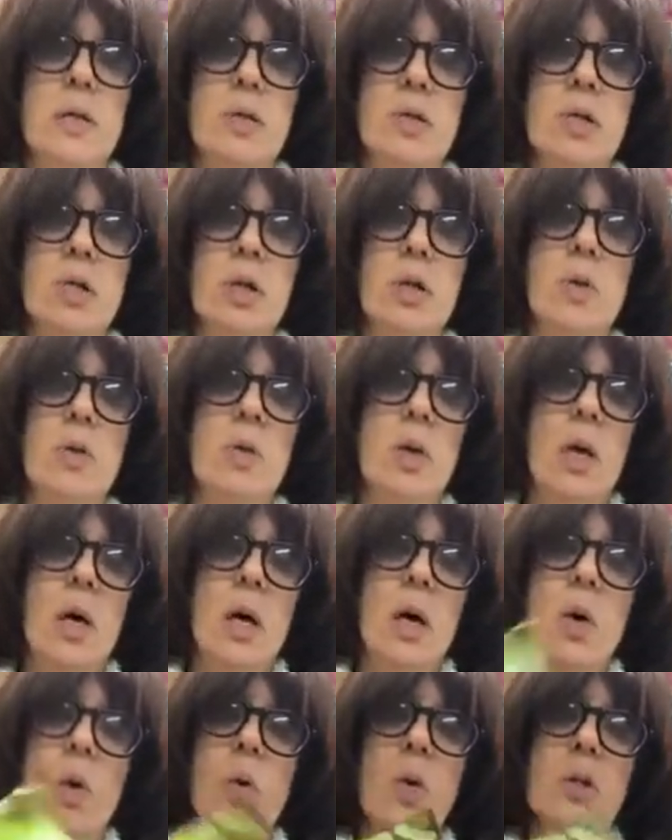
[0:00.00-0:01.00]
So
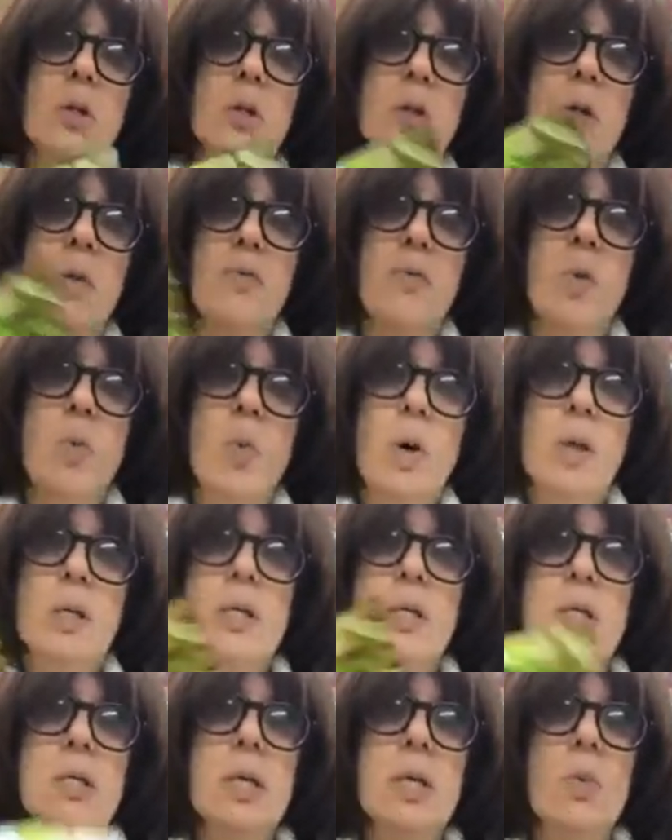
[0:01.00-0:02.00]
also, if you want to
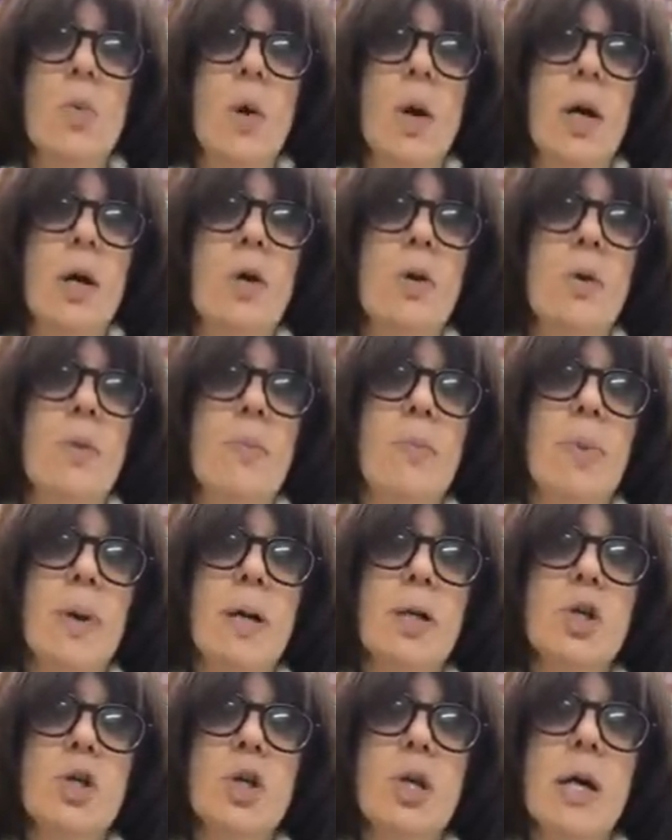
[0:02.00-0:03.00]
see where you're
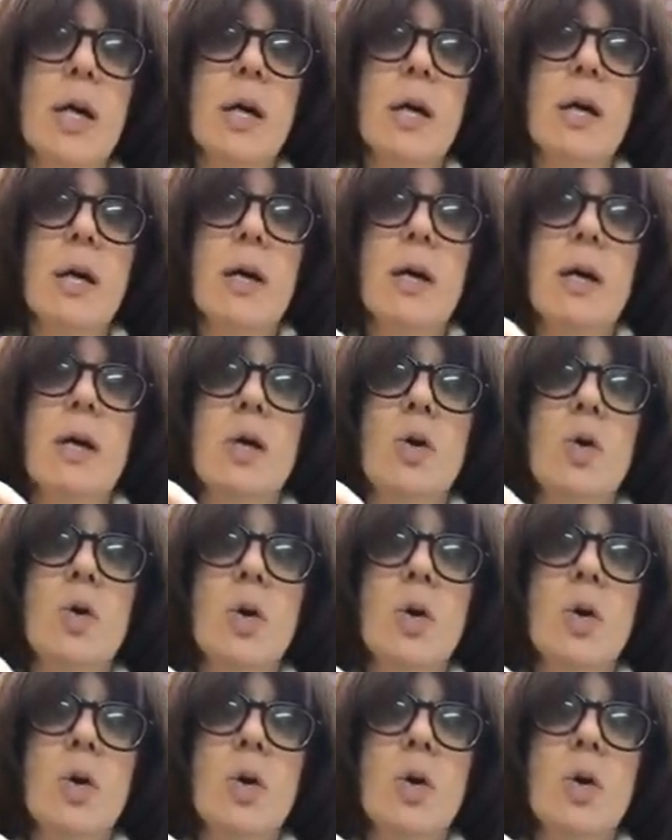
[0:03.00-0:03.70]
punching, you